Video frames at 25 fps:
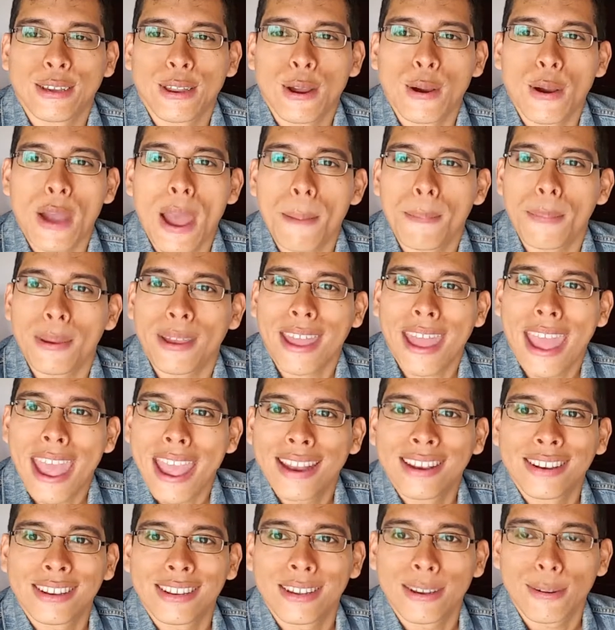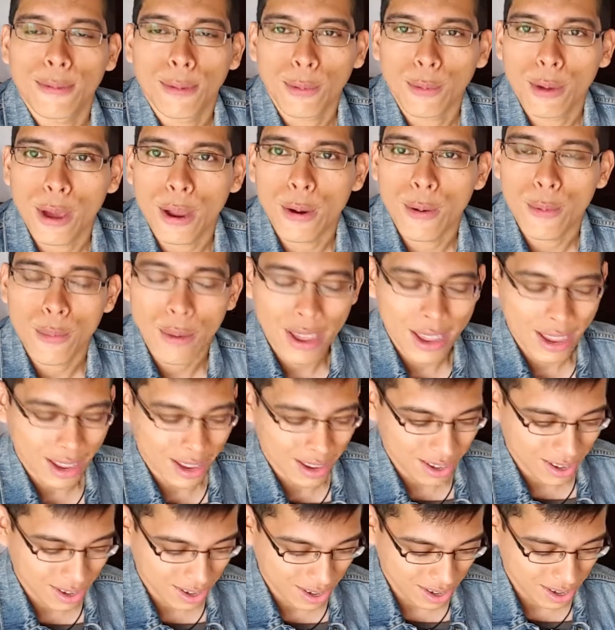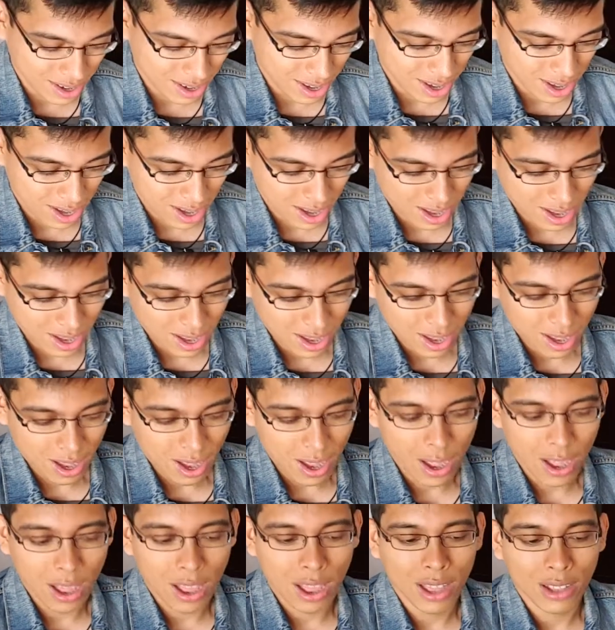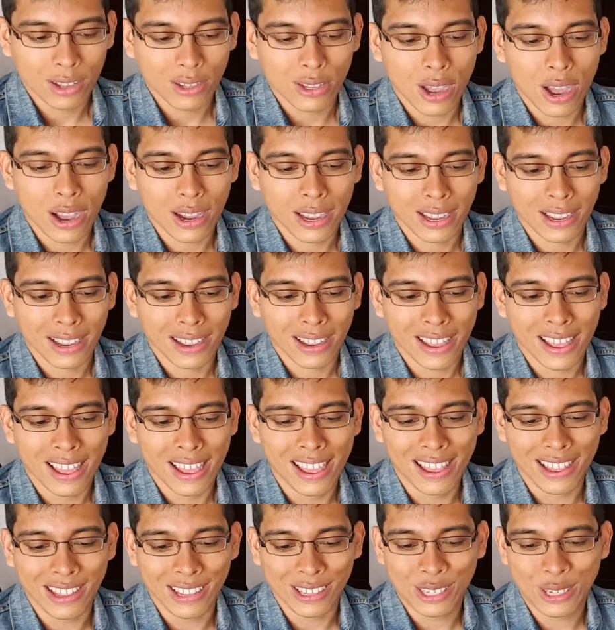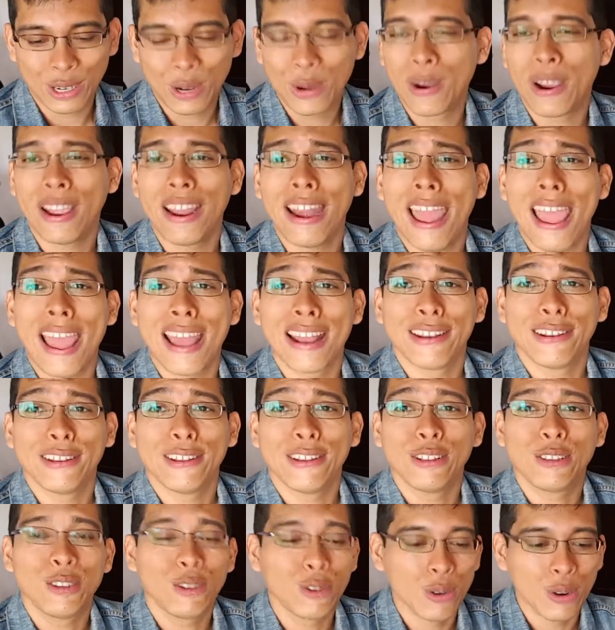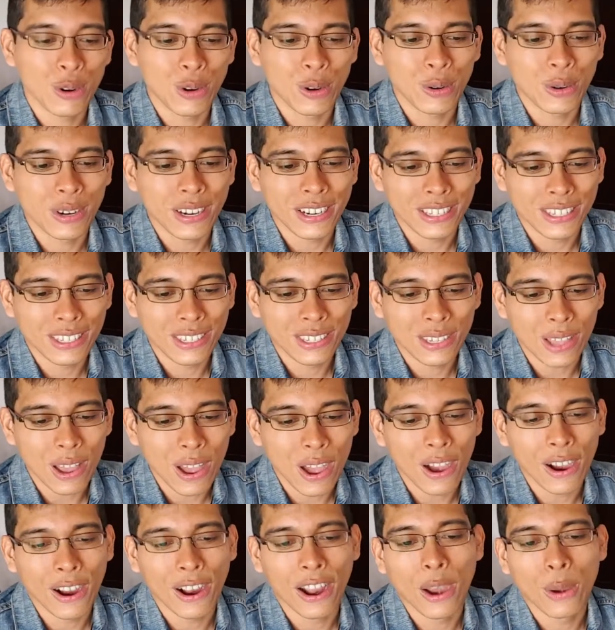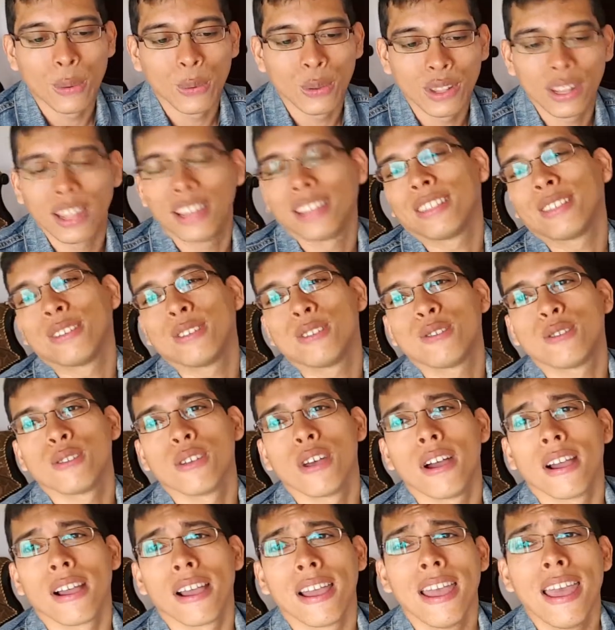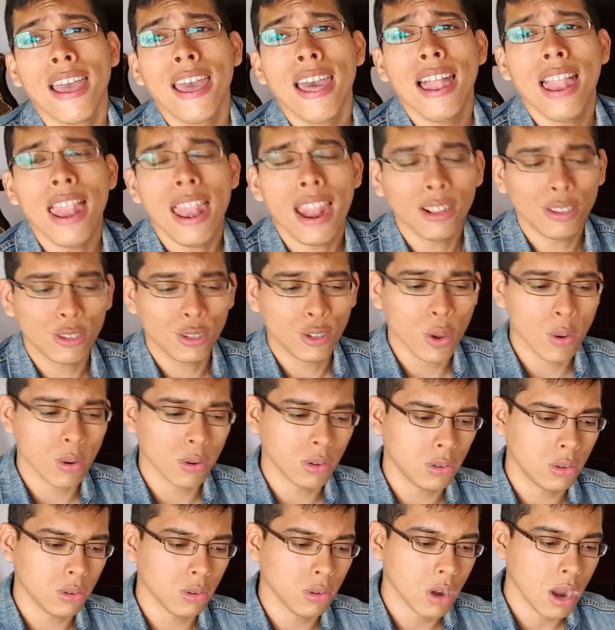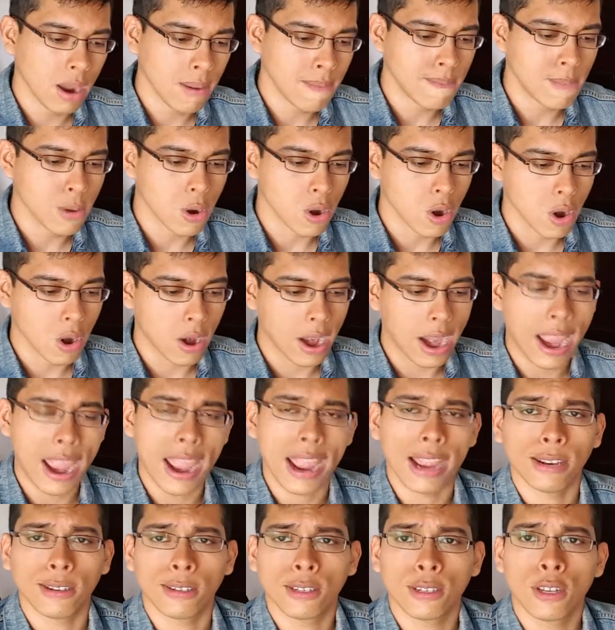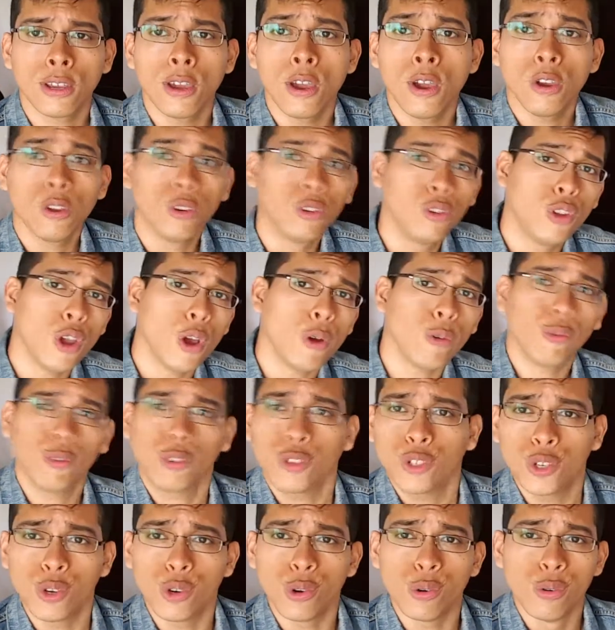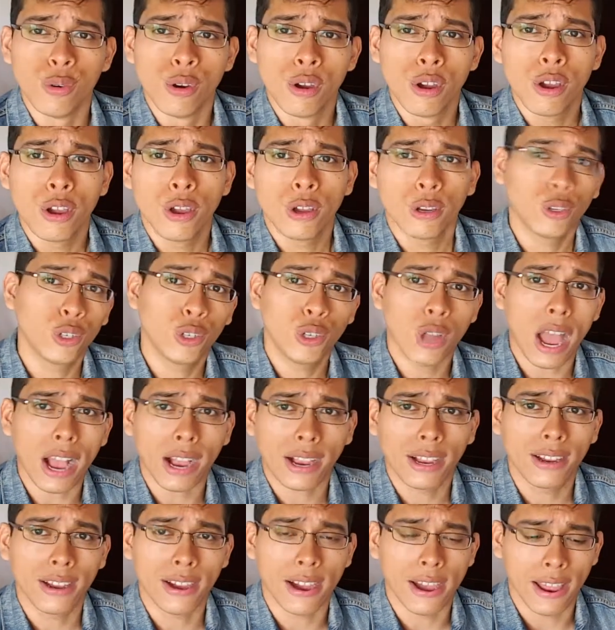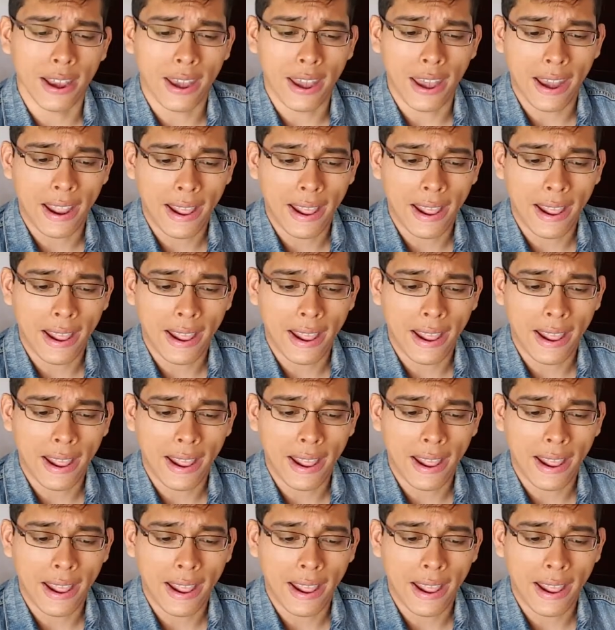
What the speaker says: know, epic ending with Ronald Reagan talking. It's a great ending to a great song. I really like this song. Let's go into number 8. Don't Shoot, Shotgun.